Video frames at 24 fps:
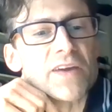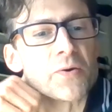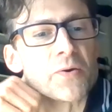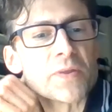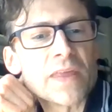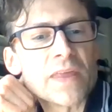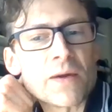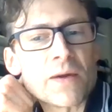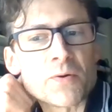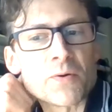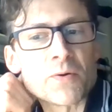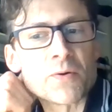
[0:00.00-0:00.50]
a go
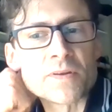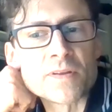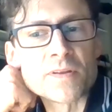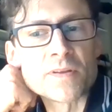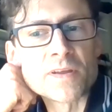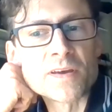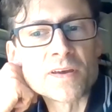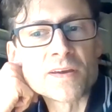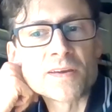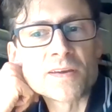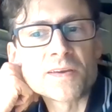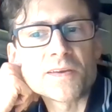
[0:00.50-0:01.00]
at that one,
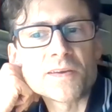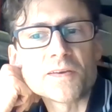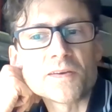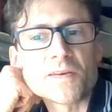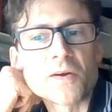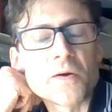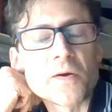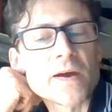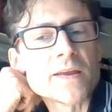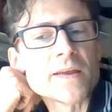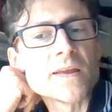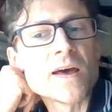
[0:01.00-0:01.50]

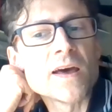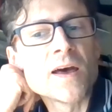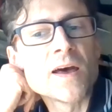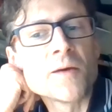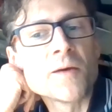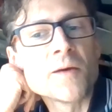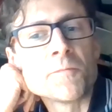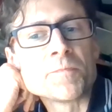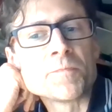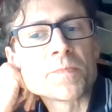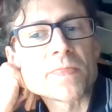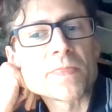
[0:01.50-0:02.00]

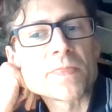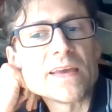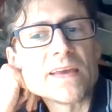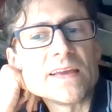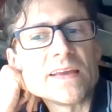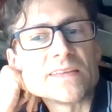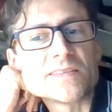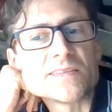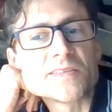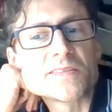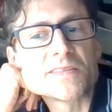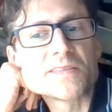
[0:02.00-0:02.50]
Johan.
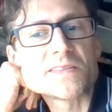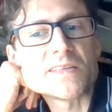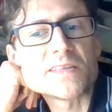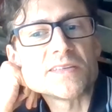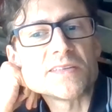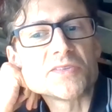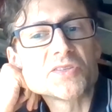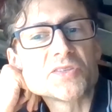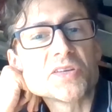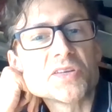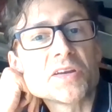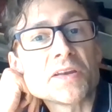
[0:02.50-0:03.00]
It's
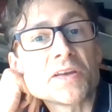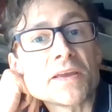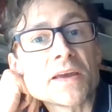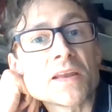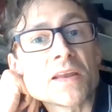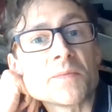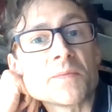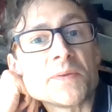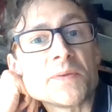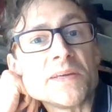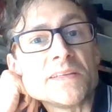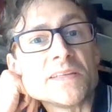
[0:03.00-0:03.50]
certainly
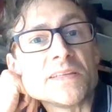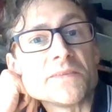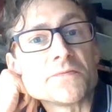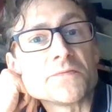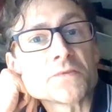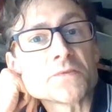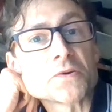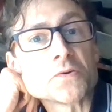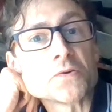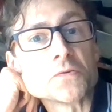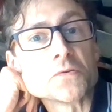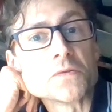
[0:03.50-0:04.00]
going to be
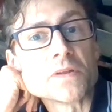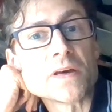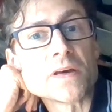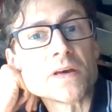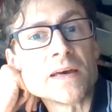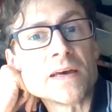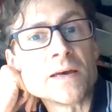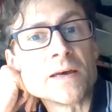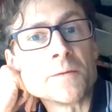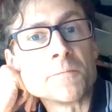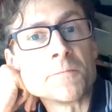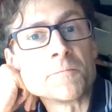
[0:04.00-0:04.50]
difficult.
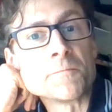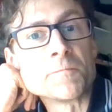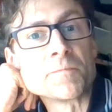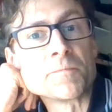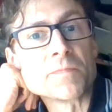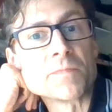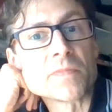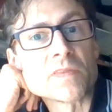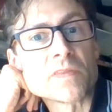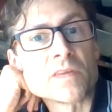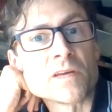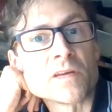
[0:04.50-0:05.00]

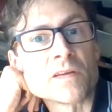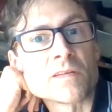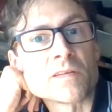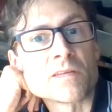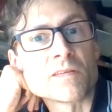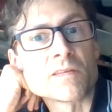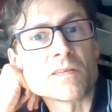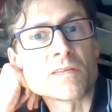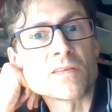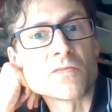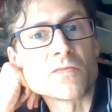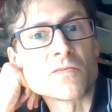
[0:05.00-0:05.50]
The
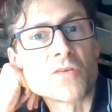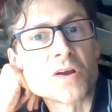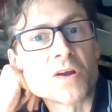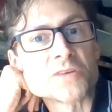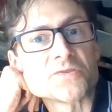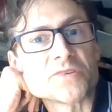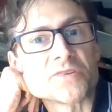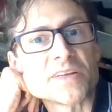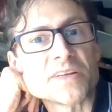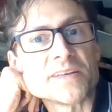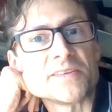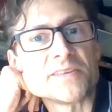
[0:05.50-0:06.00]

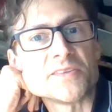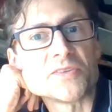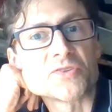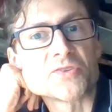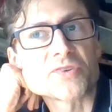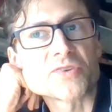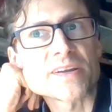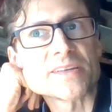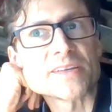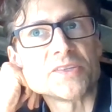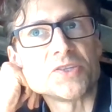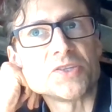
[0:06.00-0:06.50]
rights retention
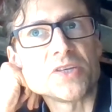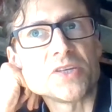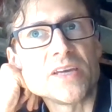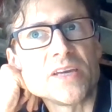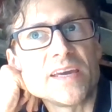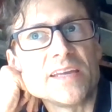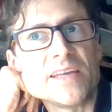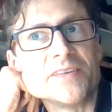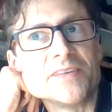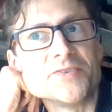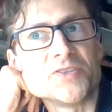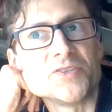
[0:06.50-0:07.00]
strategy
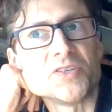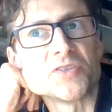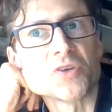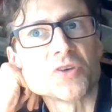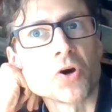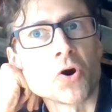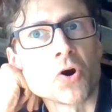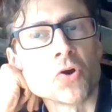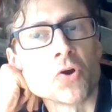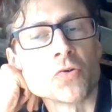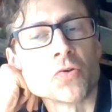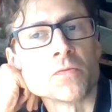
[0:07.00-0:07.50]
hinges
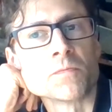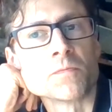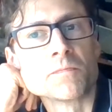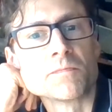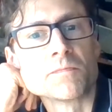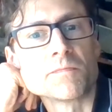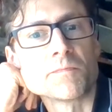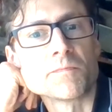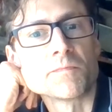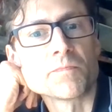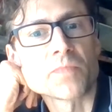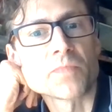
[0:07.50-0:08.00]
on
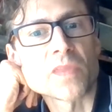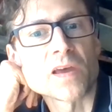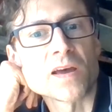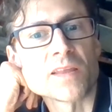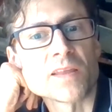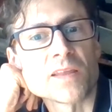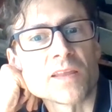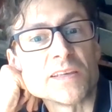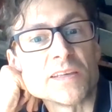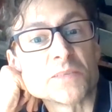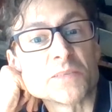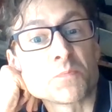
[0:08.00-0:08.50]

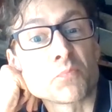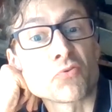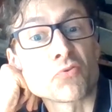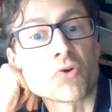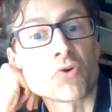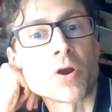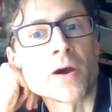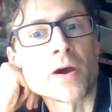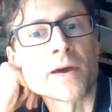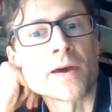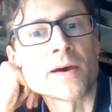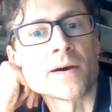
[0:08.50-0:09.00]
this
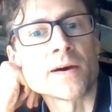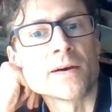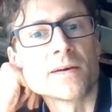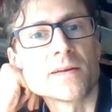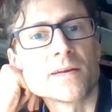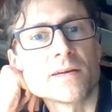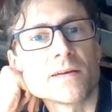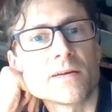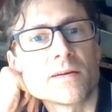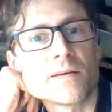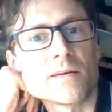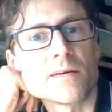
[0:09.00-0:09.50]
prior
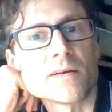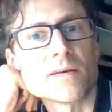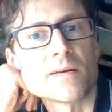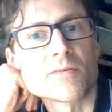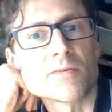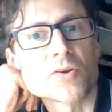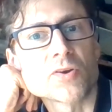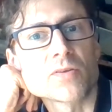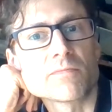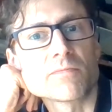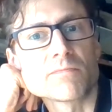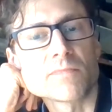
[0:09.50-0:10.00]

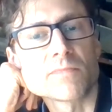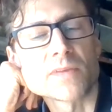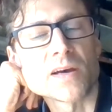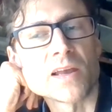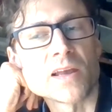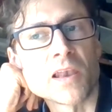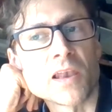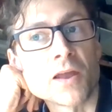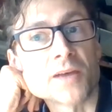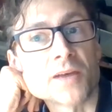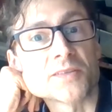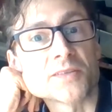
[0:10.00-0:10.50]

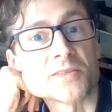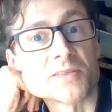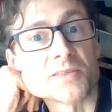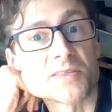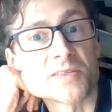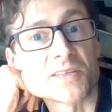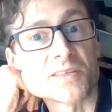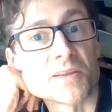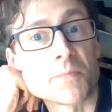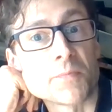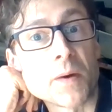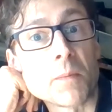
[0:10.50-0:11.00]
license
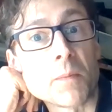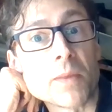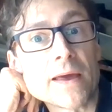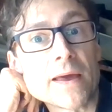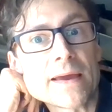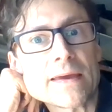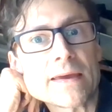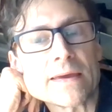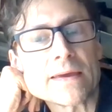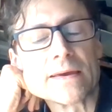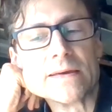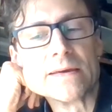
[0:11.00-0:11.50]
to the
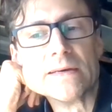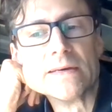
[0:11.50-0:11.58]
public.